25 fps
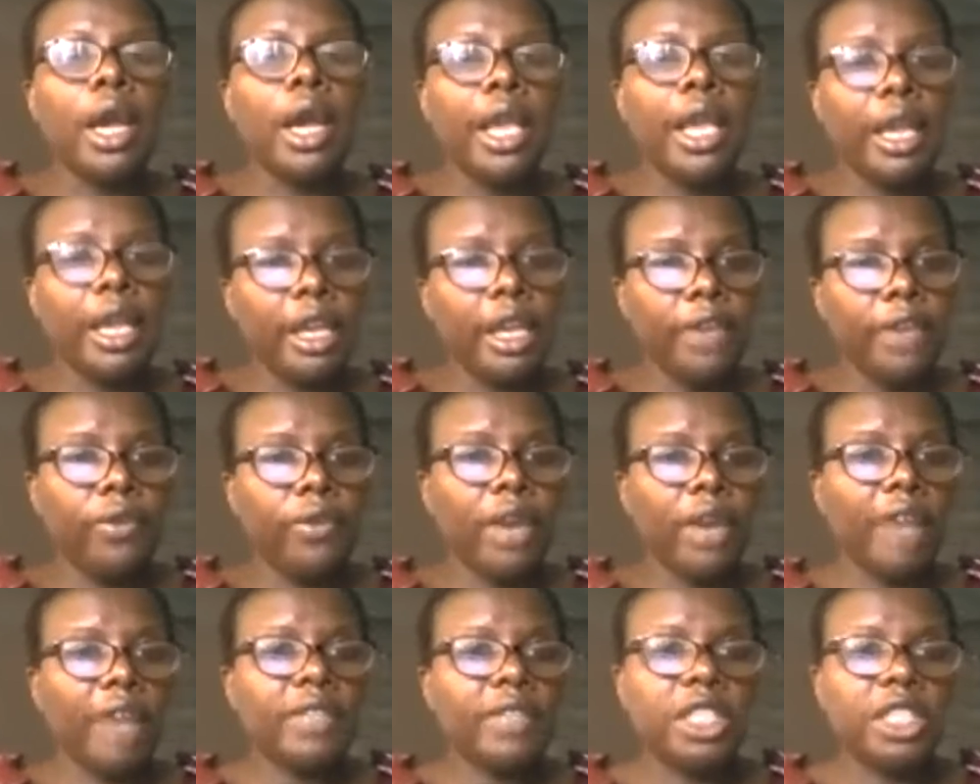and if
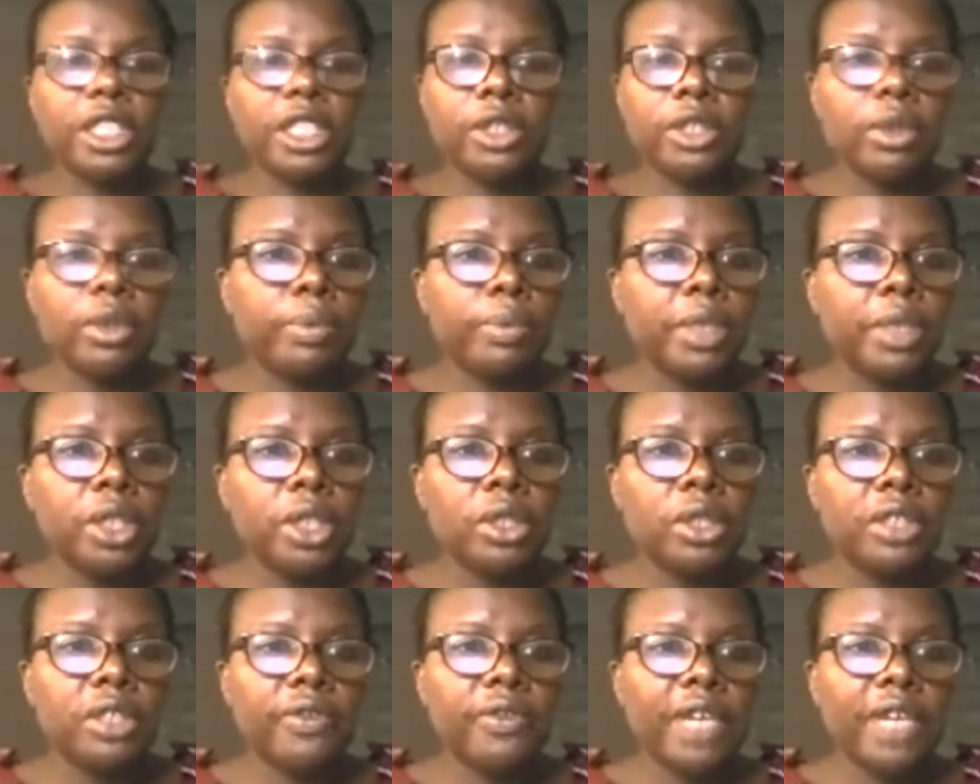you have a chest
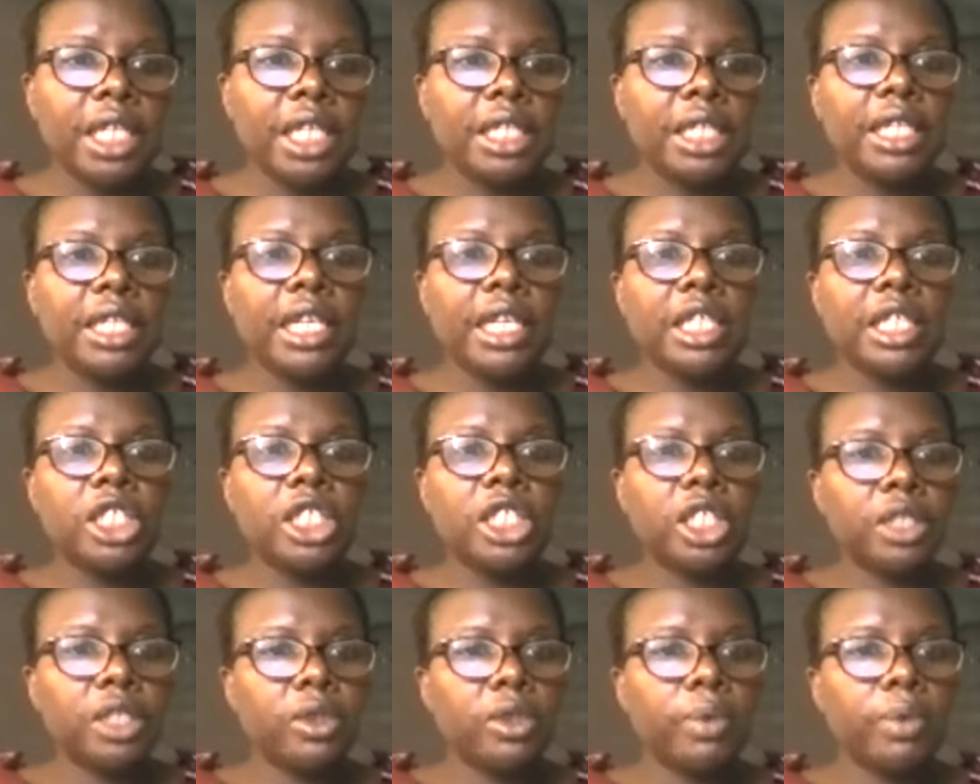compression device, then the
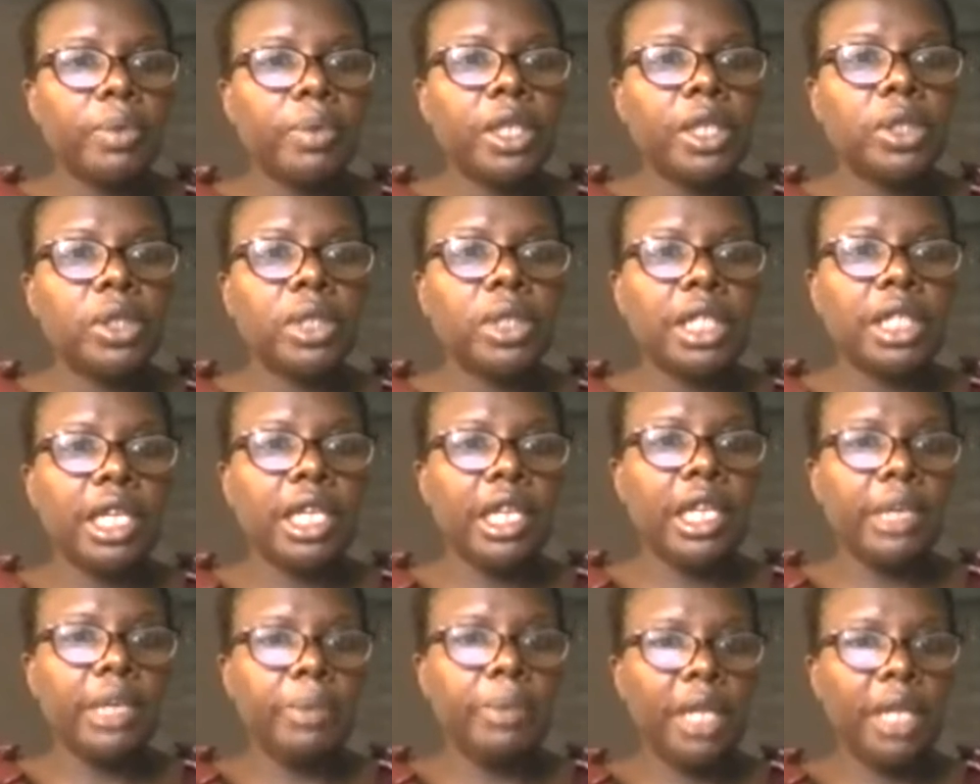chest compressor is
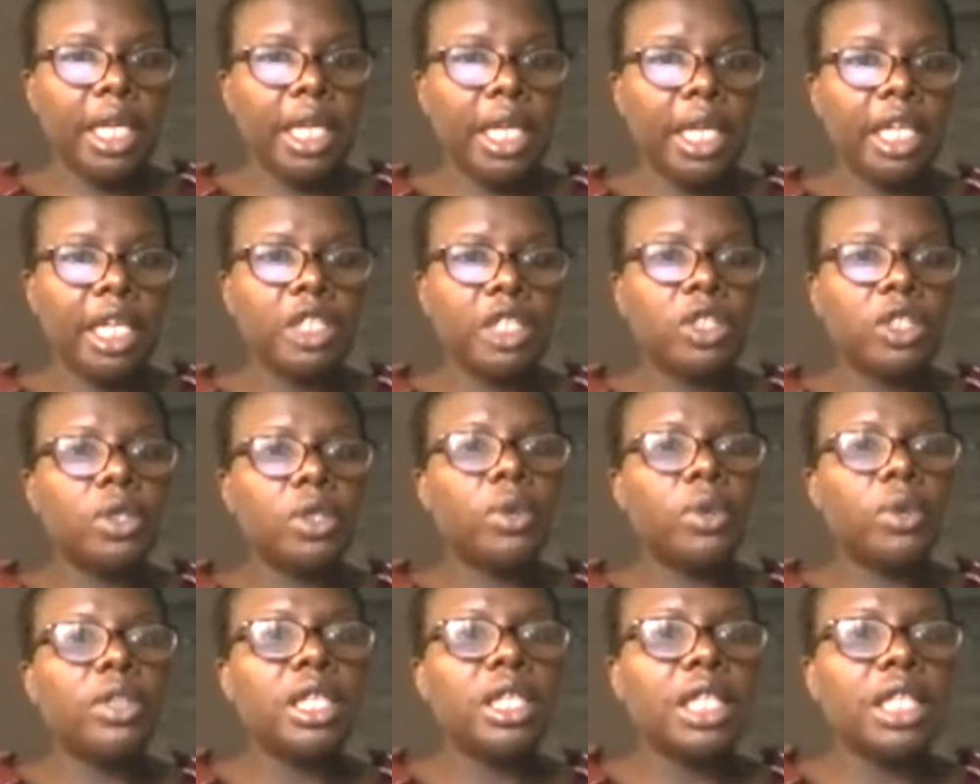eliminated.
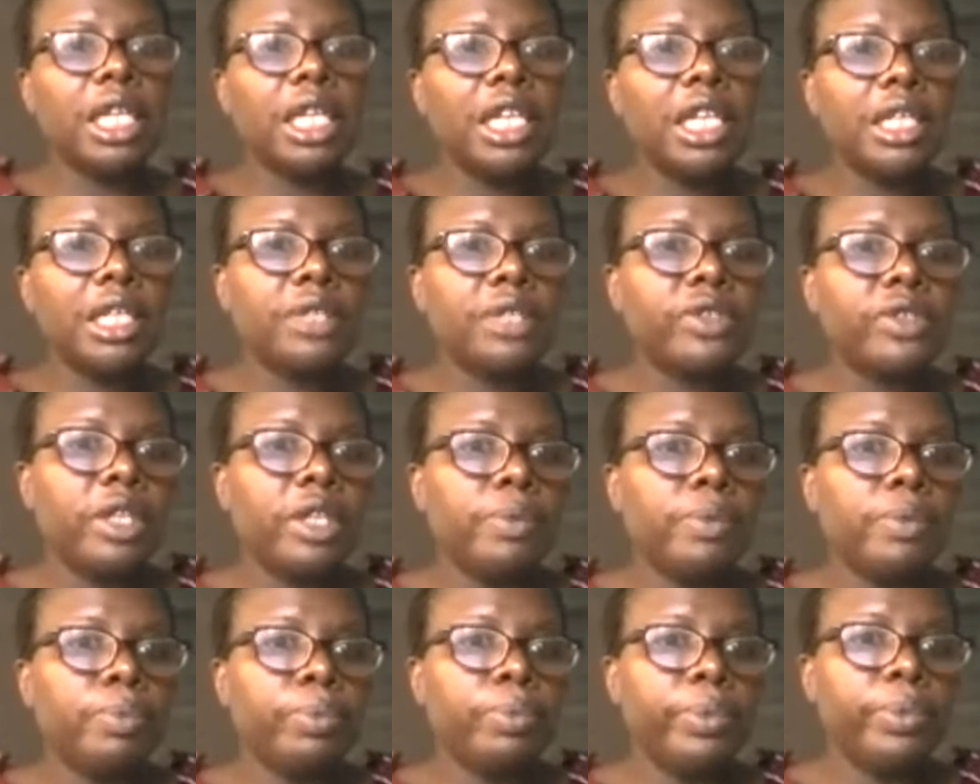So this
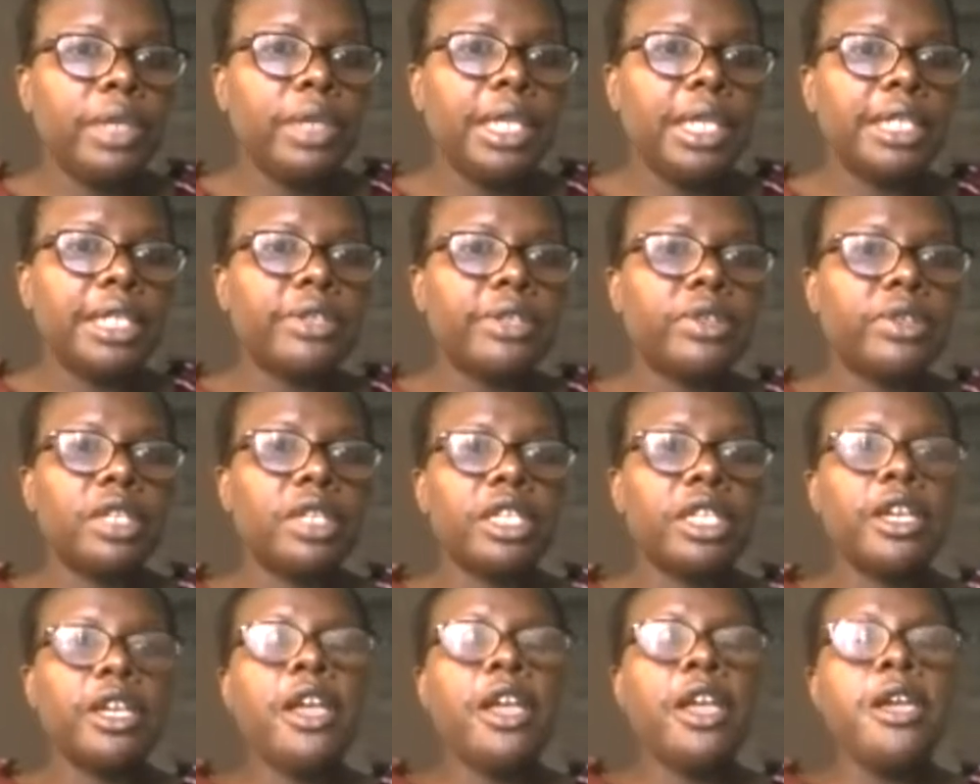
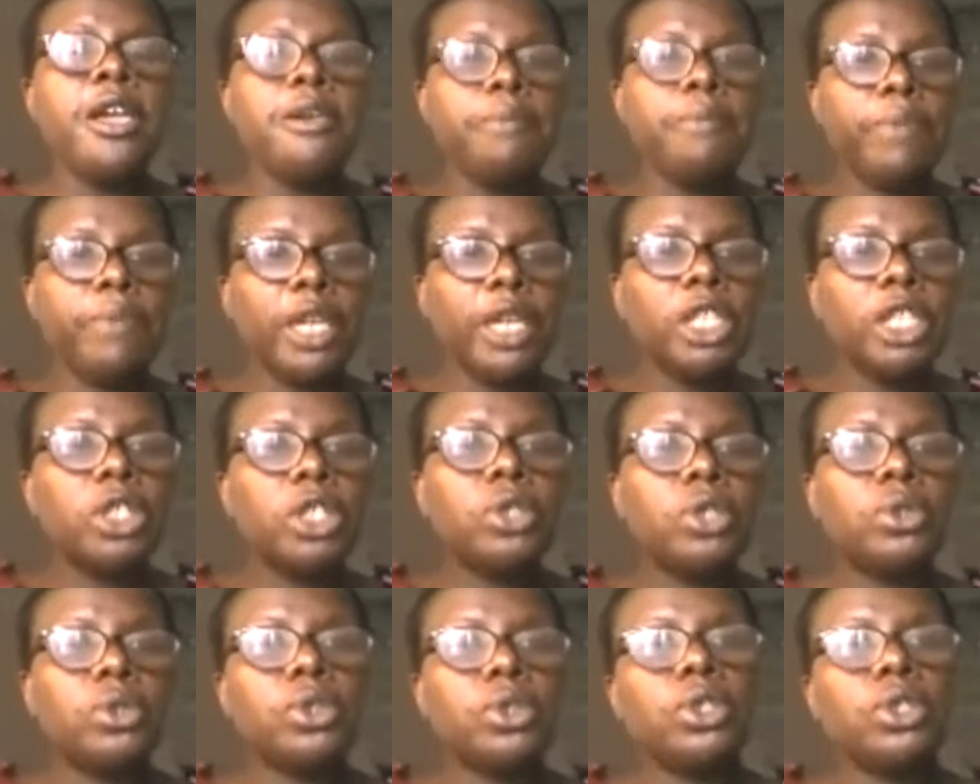literally
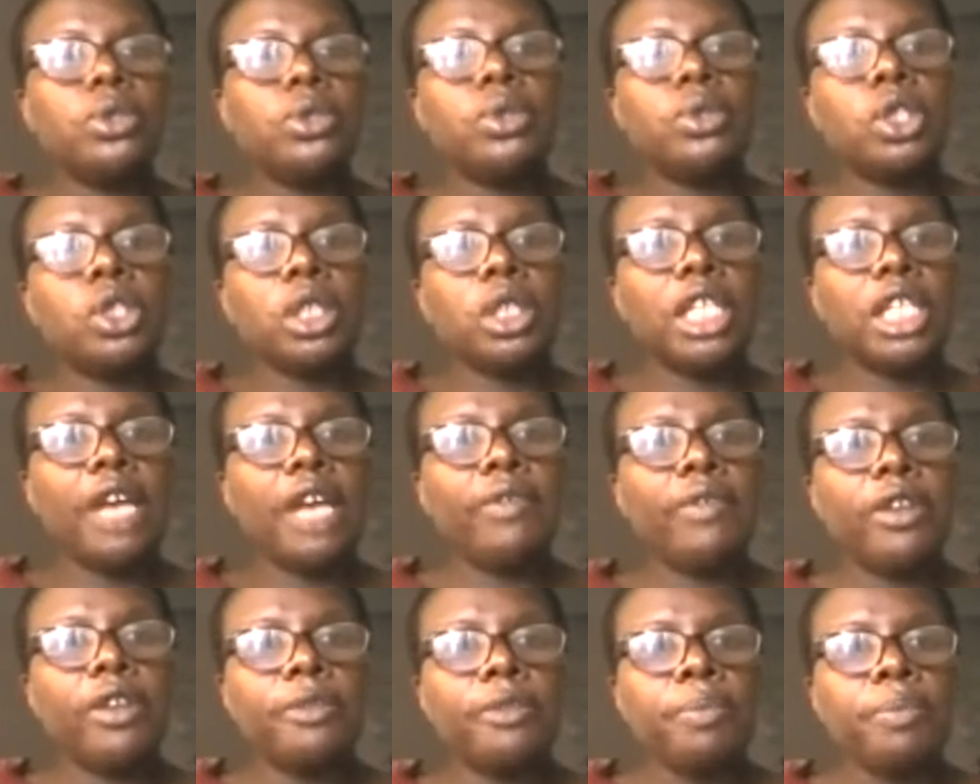brings you to just
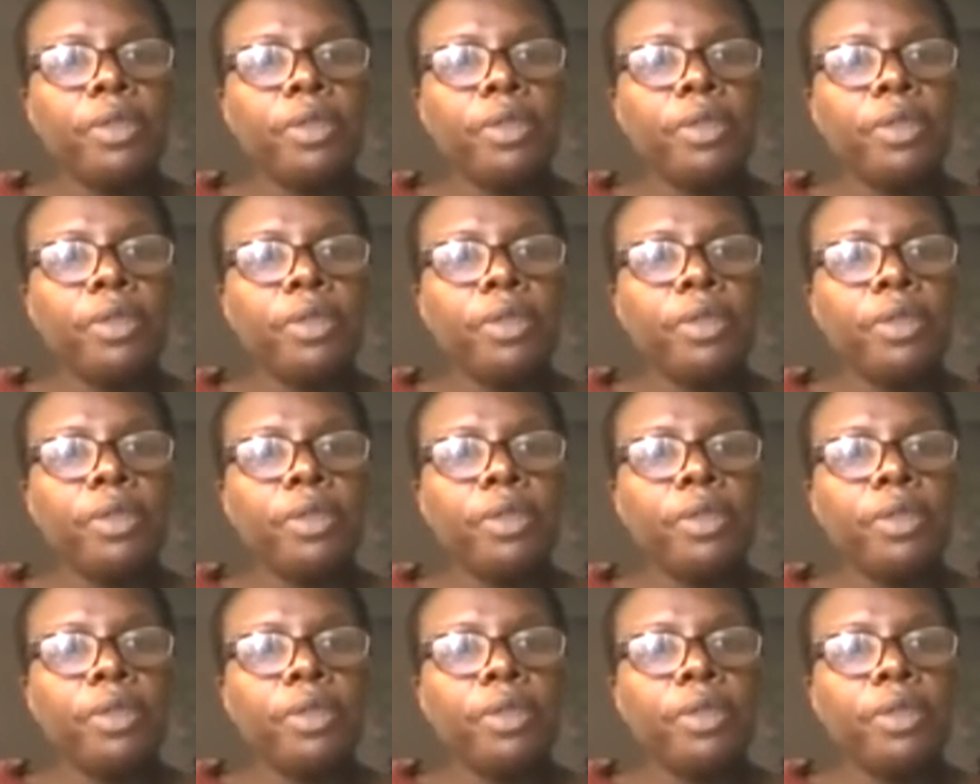having